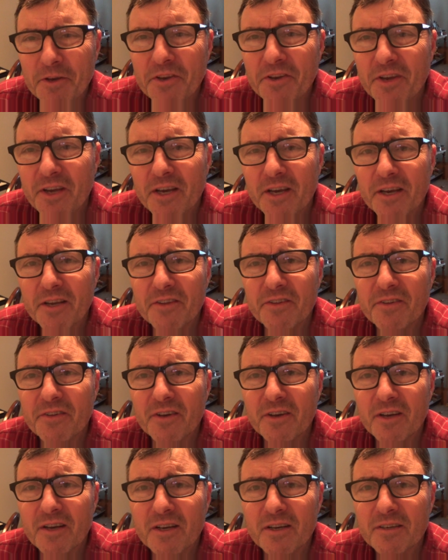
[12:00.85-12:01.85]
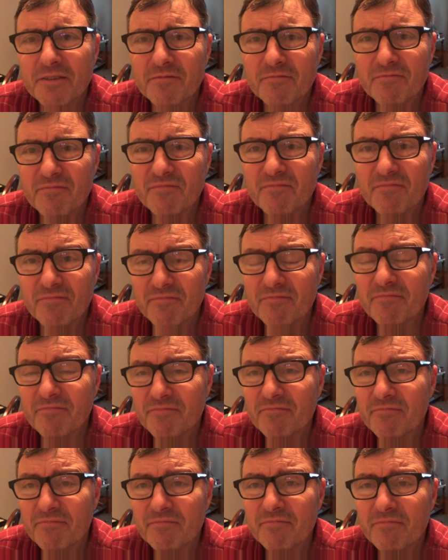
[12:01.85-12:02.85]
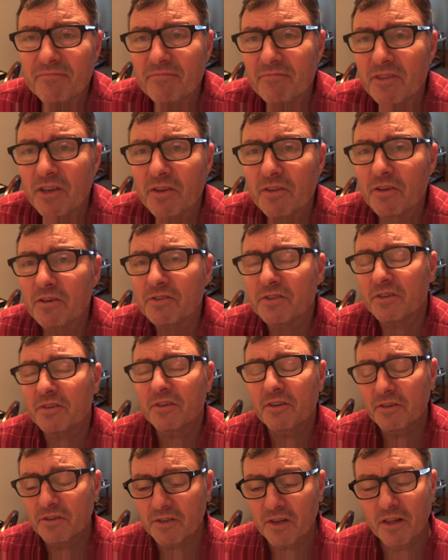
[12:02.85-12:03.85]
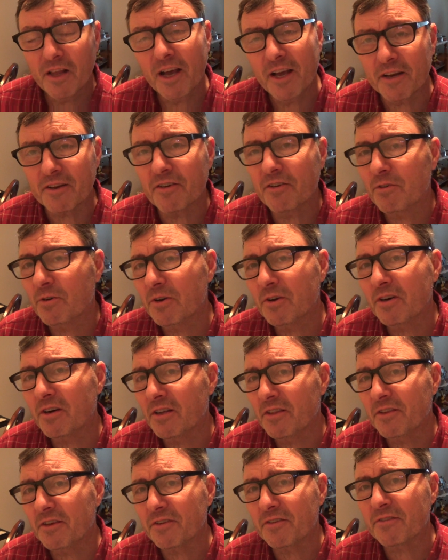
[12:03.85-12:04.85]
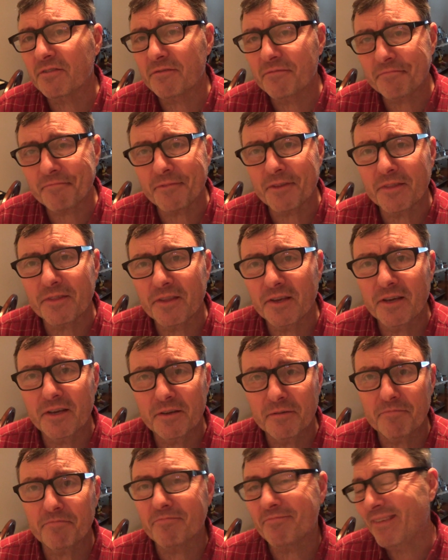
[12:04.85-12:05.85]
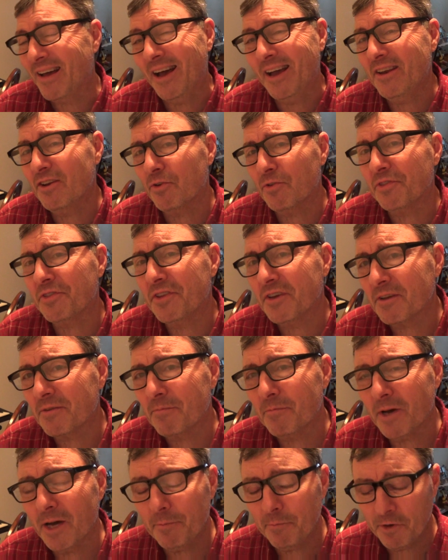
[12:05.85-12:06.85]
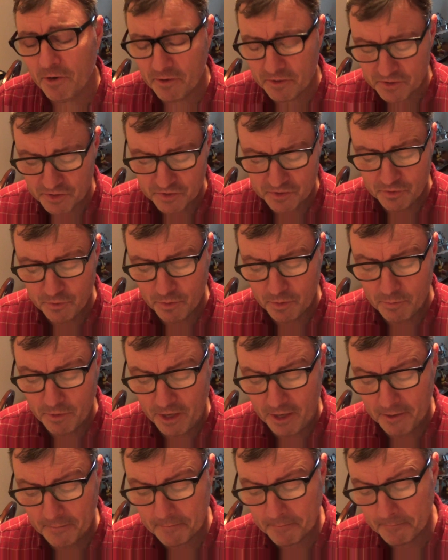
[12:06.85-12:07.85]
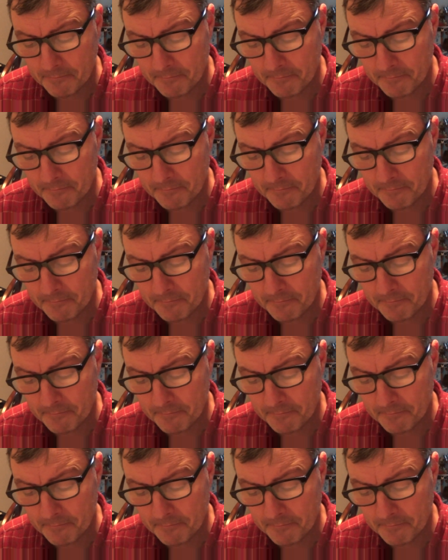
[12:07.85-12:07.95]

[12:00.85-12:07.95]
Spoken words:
and Dad. You know, there's a lot going on that I don't think my parents knew about.